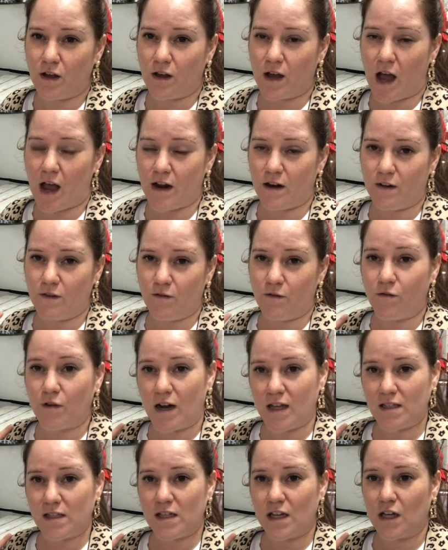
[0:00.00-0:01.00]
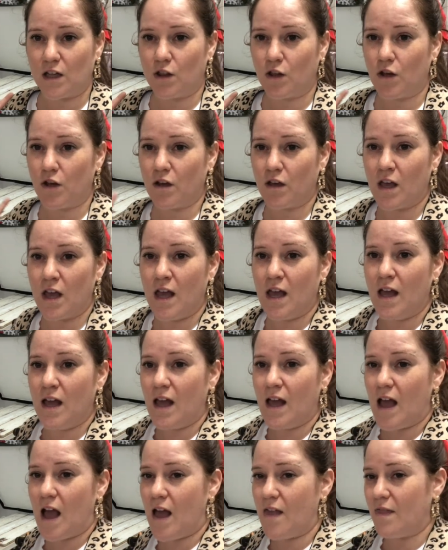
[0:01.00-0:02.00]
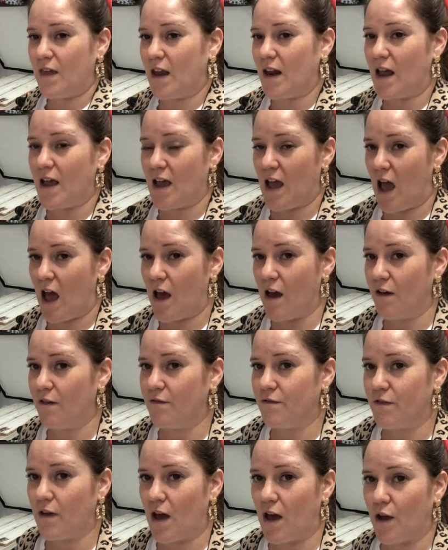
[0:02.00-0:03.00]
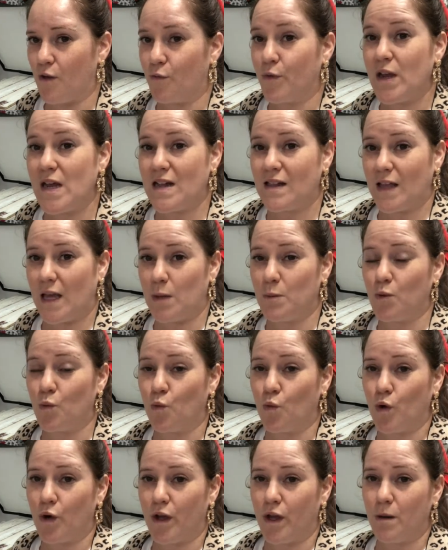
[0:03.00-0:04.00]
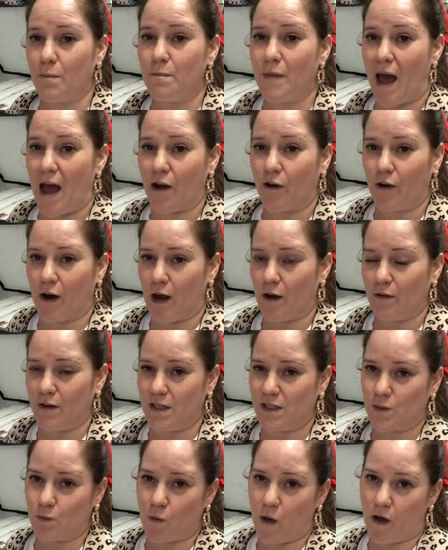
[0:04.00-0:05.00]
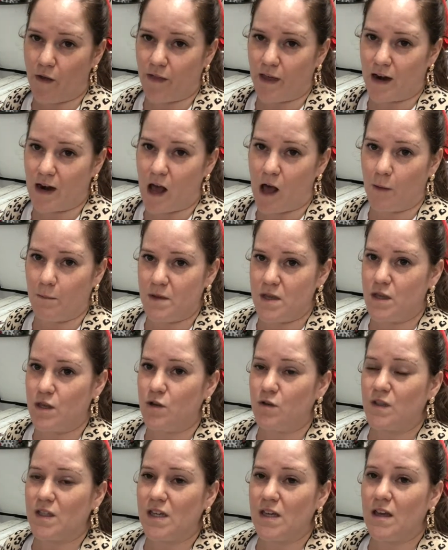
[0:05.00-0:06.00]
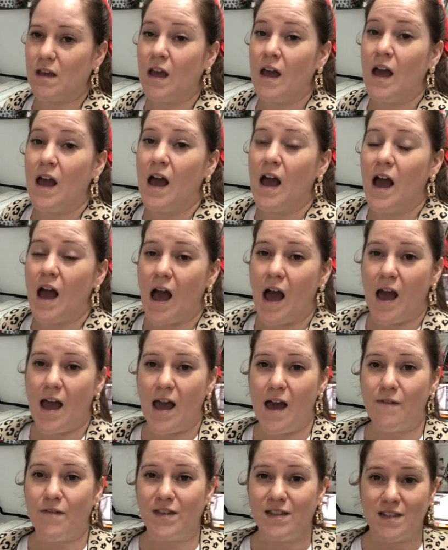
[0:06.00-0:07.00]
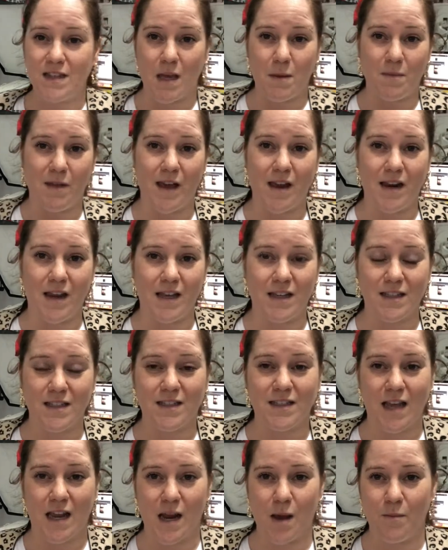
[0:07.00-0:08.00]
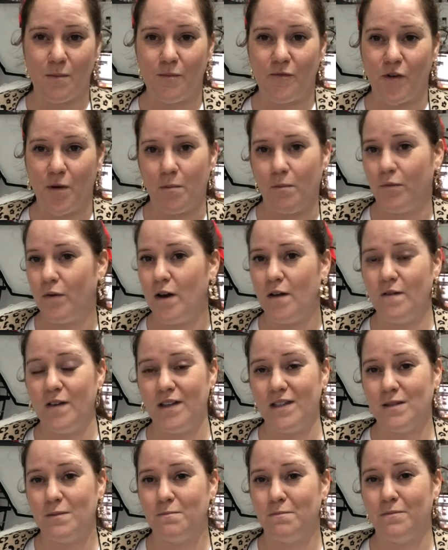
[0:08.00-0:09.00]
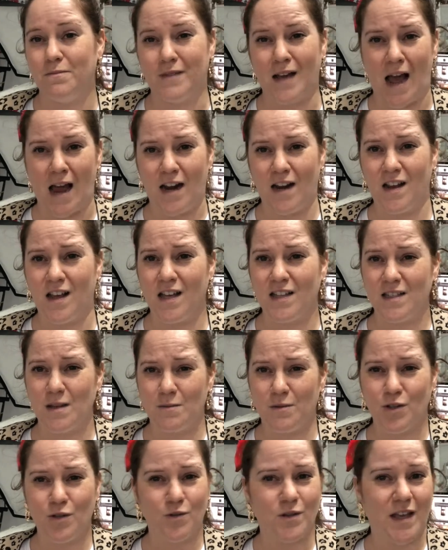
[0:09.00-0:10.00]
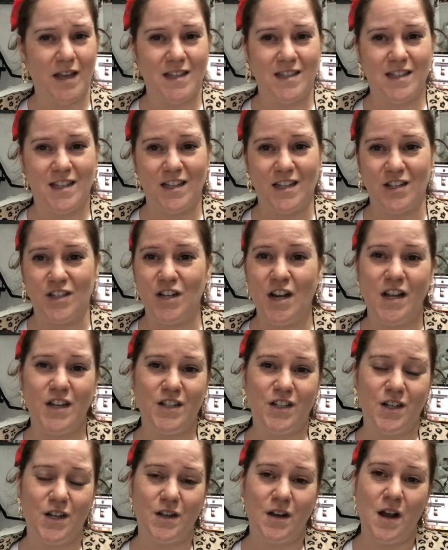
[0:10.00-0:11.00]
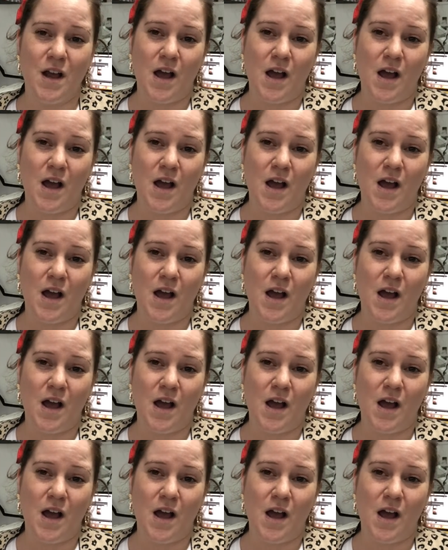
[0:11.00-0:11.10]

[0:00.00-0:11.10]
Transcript: kind of rustic look, and then I have a reclaimed wood background as well that I'll be using. I have the same lighting set up from previous, kind of because I'm too lazy to change it.